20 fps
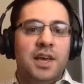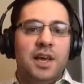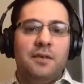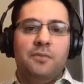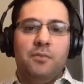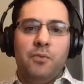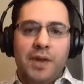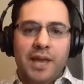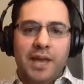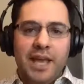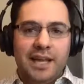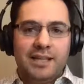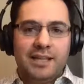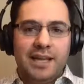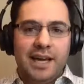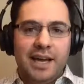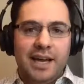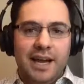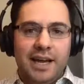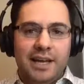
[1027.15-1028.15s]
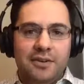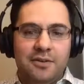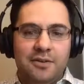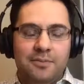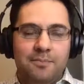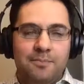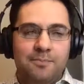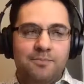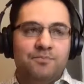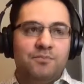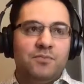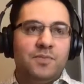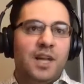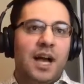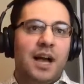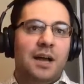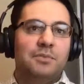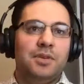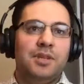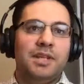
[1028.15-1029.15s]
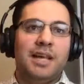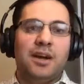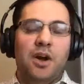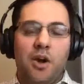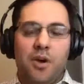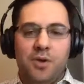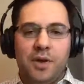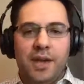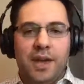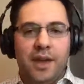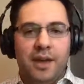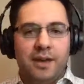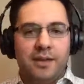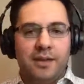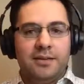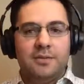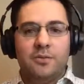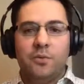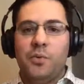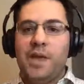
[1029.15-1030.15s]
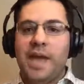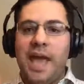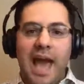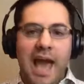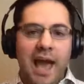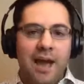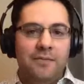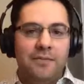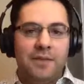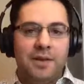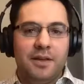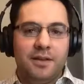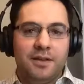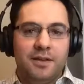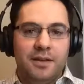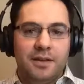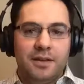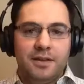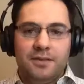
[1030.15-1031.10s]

If we had that item, I'd be like, okay, we have it.